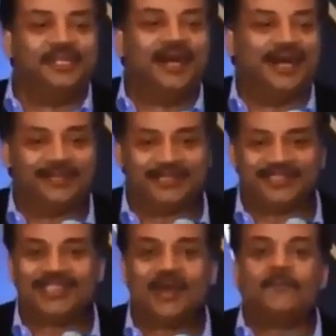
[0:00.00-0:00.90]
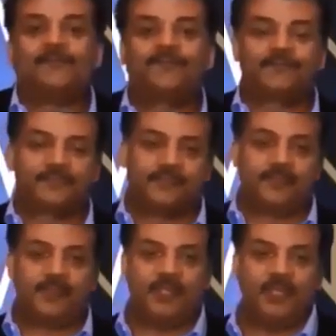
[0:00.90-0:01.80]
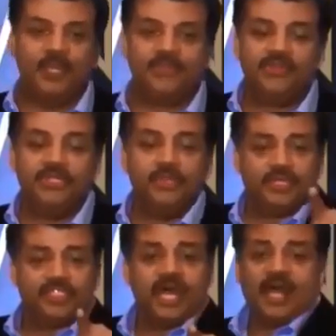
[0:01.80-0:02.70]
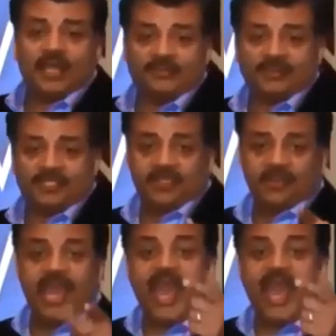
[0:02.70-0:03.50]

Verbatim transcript: Uh, so, the New York Times